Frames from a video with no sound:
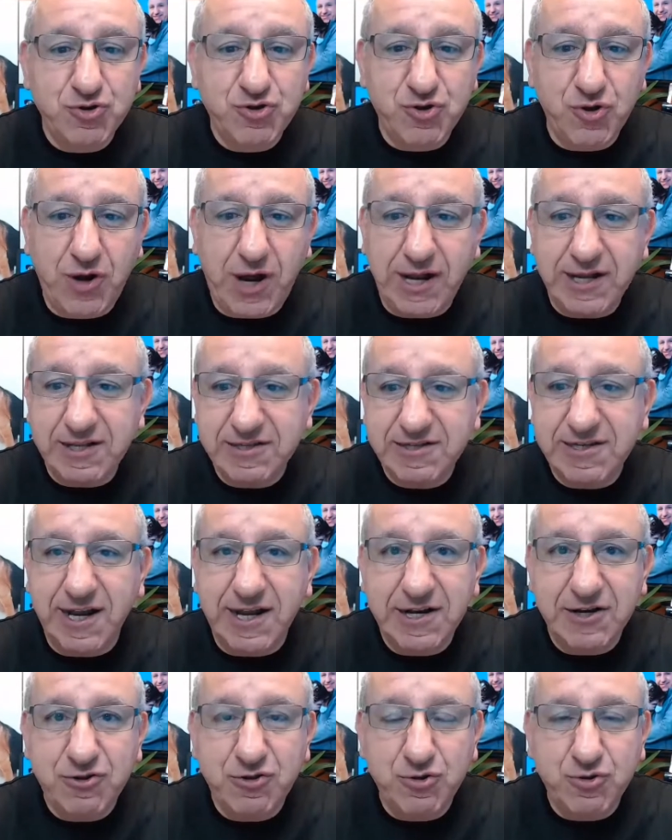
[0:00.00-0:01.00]
so I
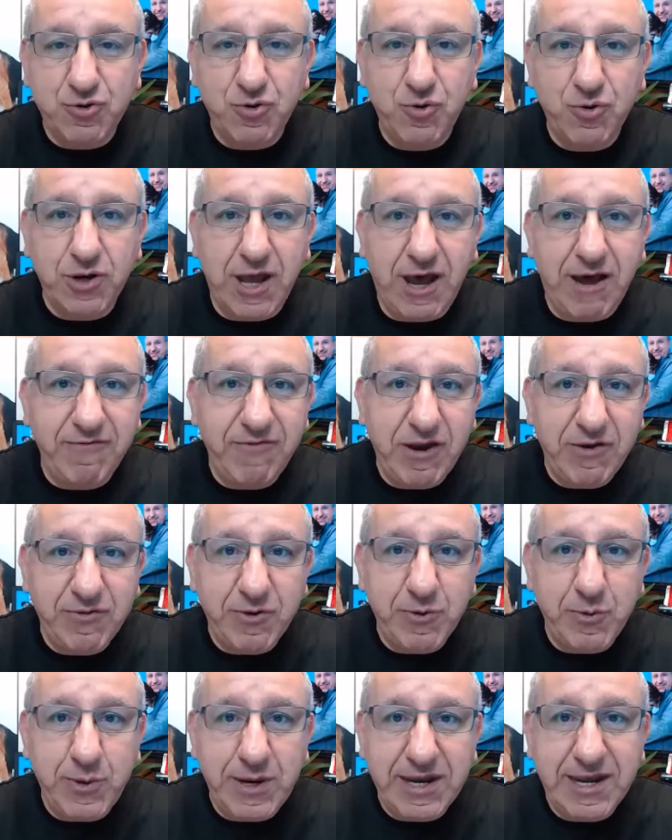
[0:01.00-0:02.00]
decided to go live
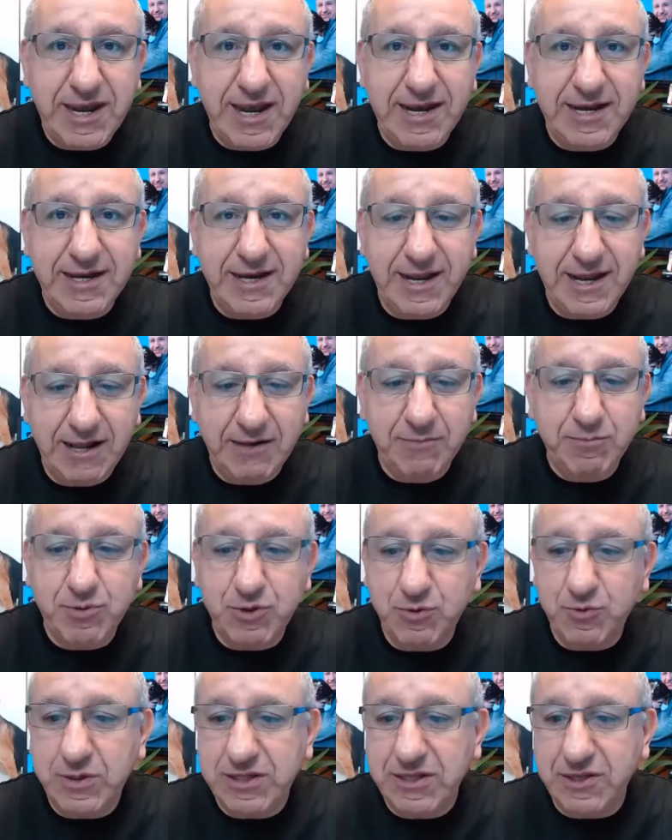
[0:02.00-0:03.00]
every week and help
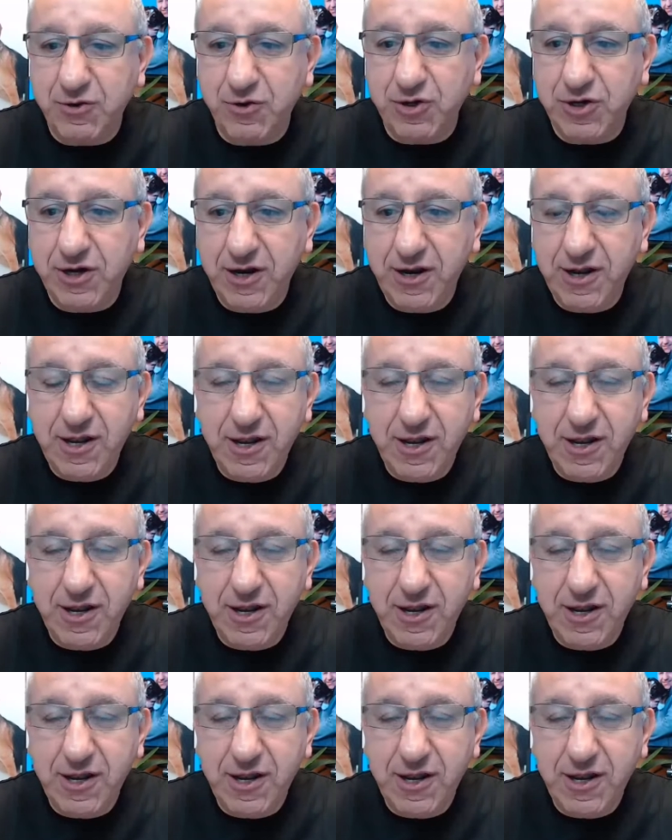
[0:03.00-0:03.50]
you with your